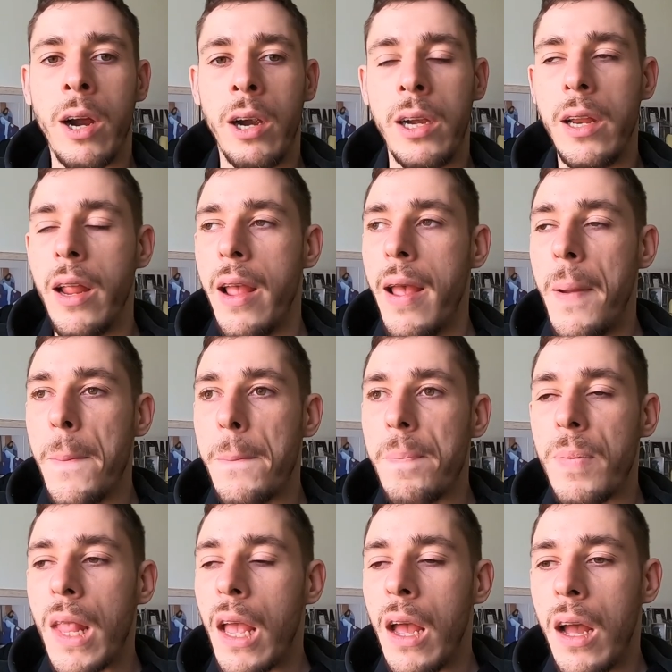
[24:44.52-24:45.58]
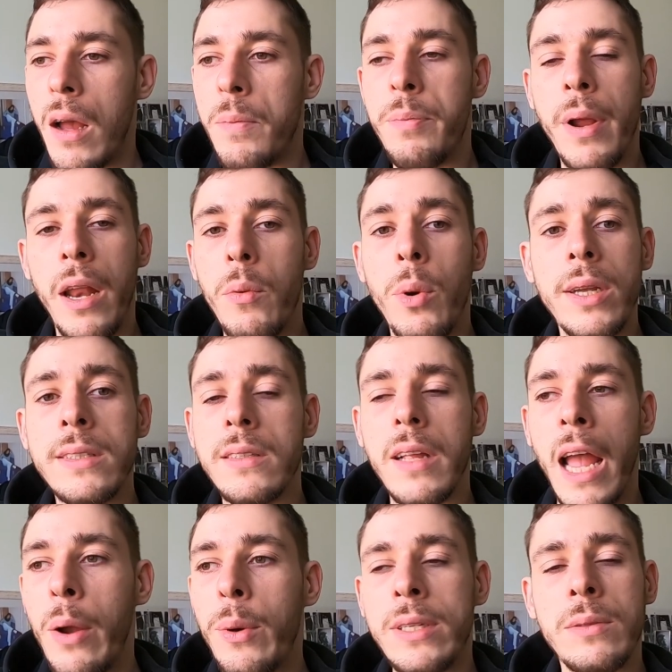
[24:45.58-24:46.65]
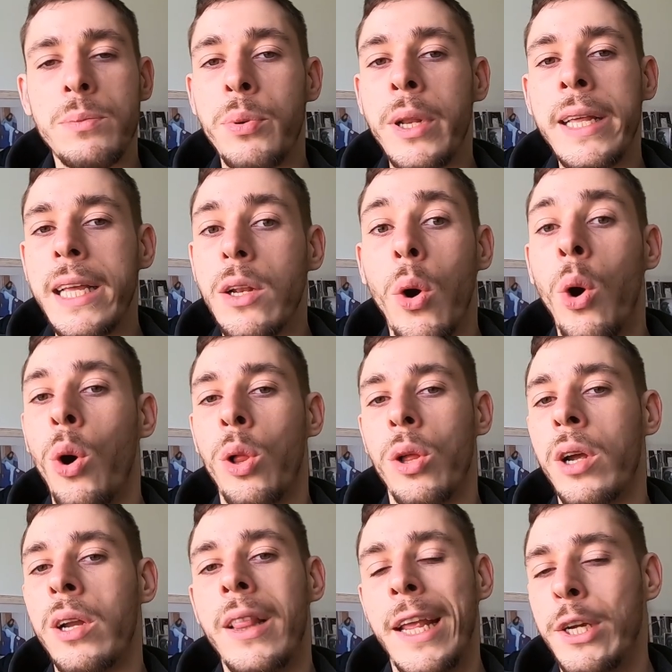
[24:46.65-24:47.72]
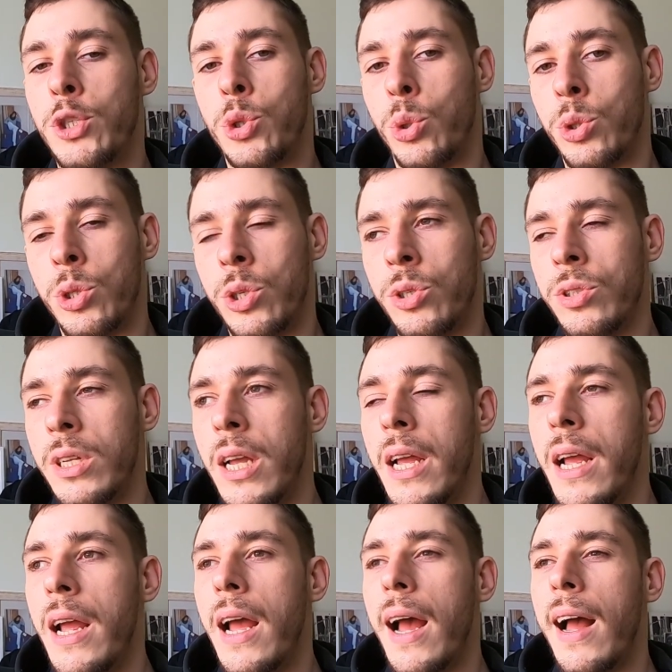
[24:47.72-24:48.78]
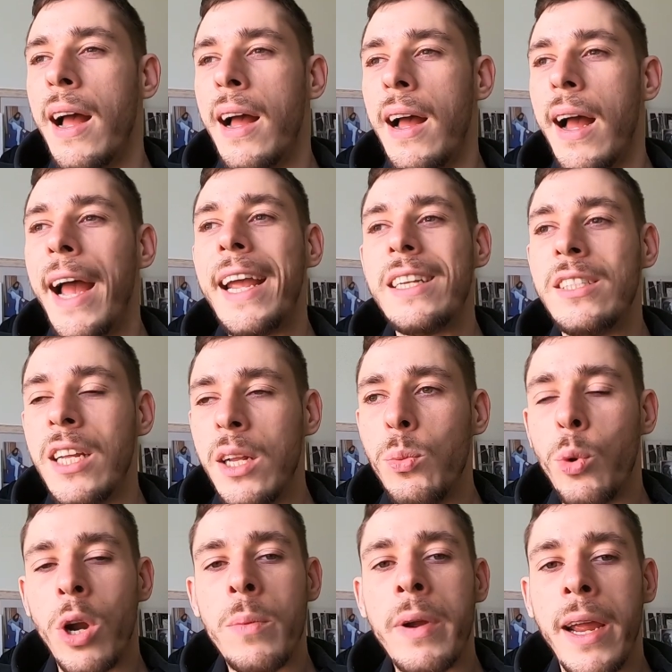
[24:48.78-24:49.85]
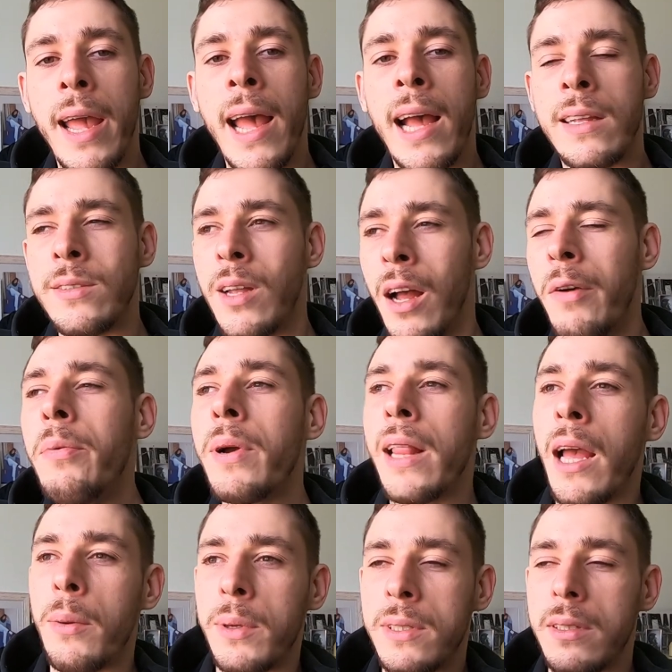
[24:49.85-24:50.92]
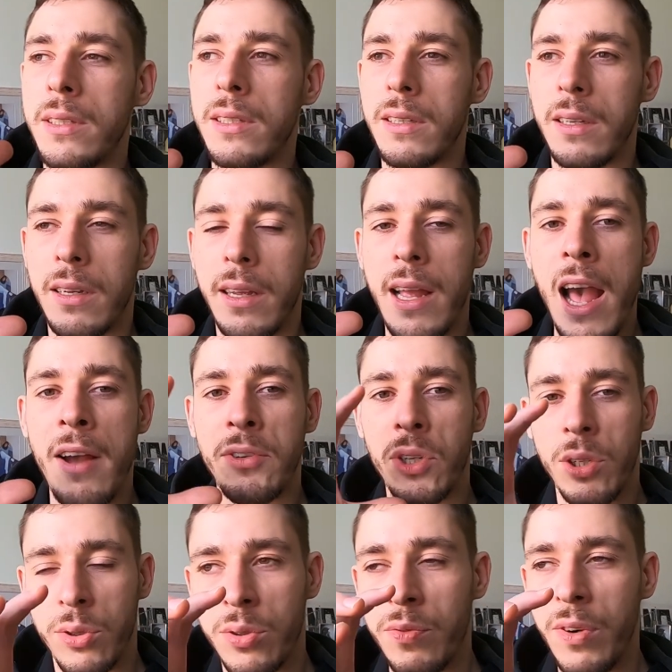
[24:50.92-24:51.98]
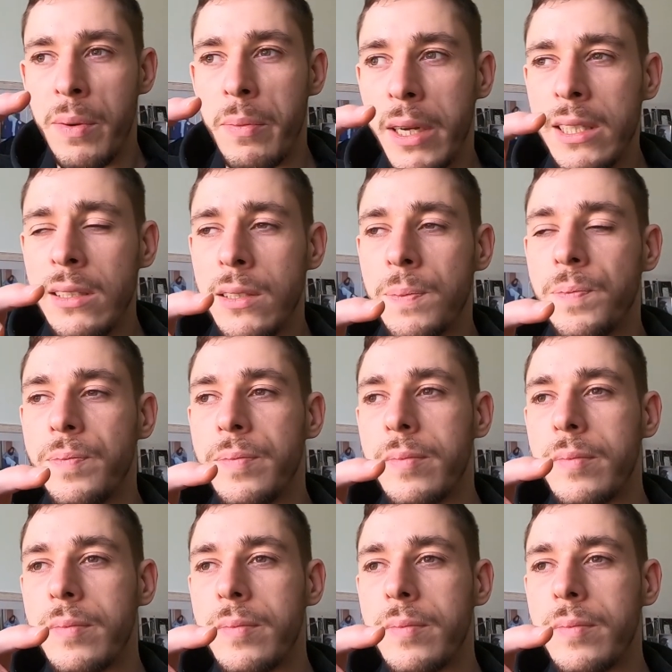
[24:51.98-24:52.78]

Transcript: my heart. Uh, but it wasn't I wasn't putting it all on their shoulders. Uh, I did work my ass off while I was after those three months,